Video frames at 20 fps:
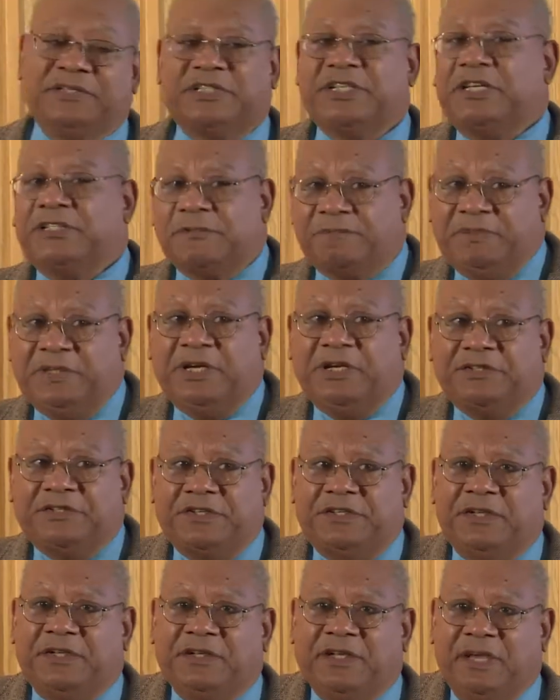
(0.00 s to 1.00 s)
She has a
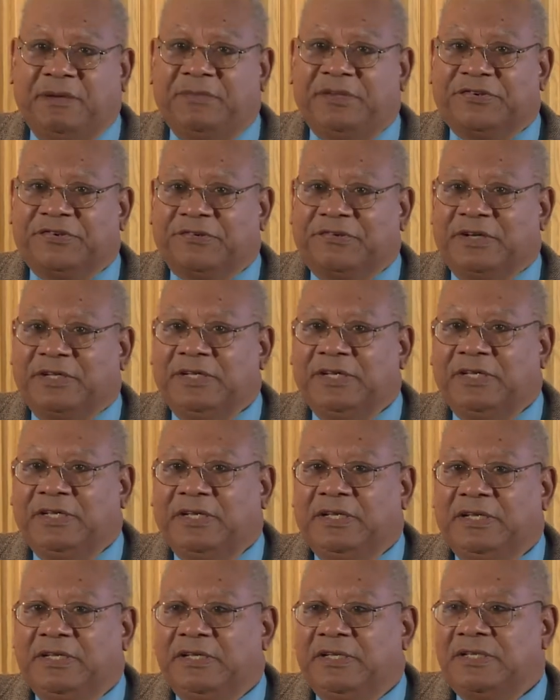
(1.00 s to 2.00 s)
PhD in chemistry.
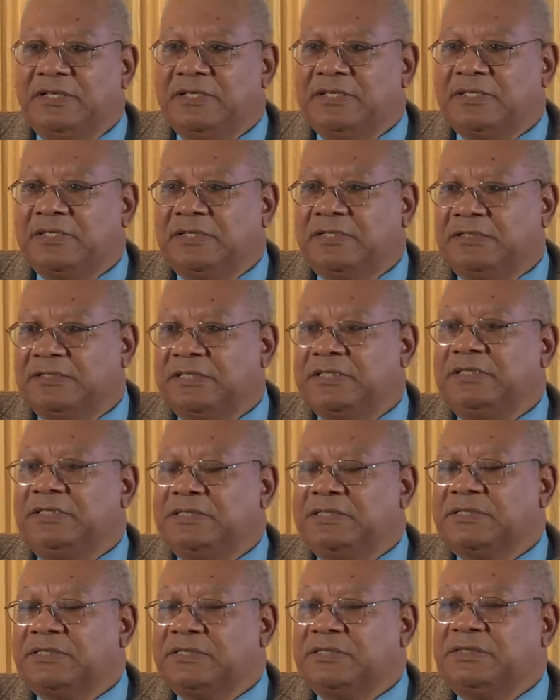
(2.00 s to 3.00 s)
So
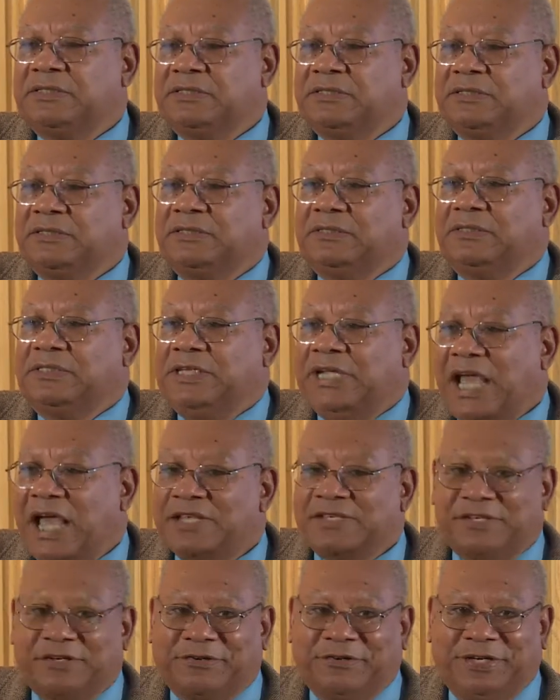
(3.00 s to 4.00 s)
she's, she's, she
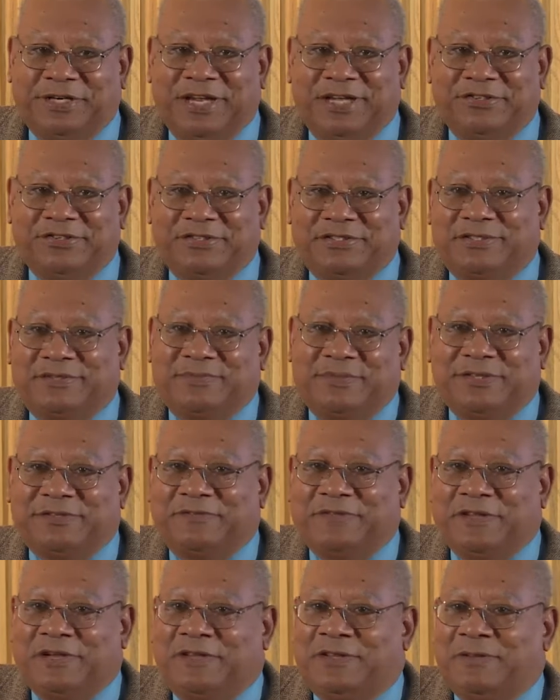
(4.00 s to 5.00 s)
has the credentials. Most
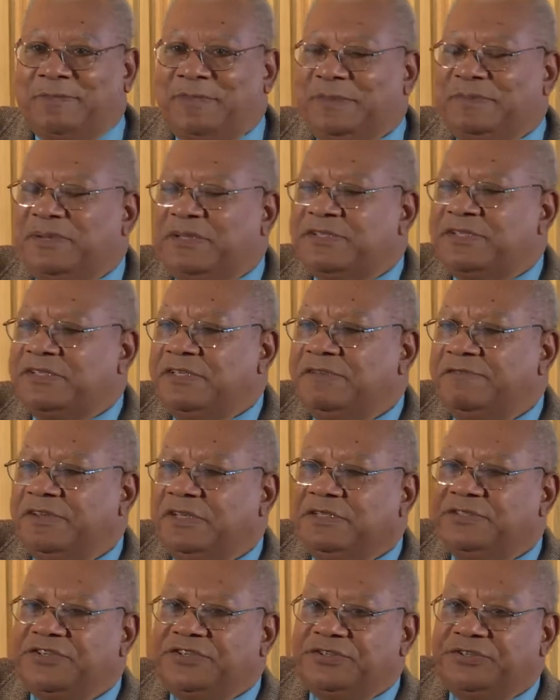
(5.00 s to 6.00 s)
of the other people are
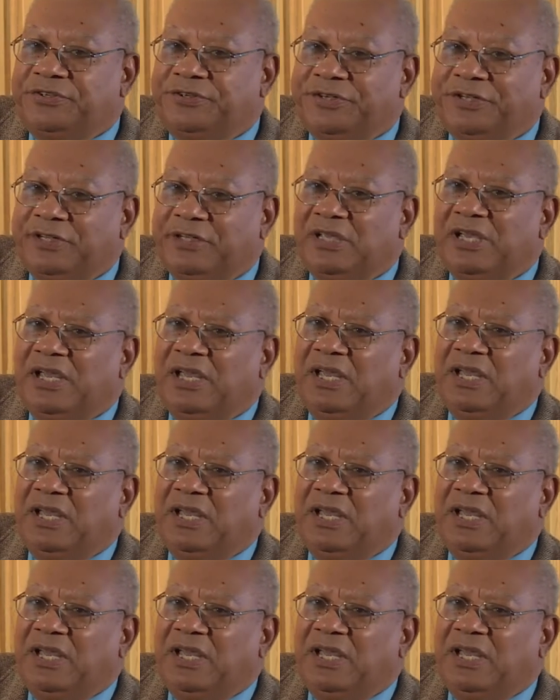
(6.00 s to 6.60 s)
sniffing and snorting.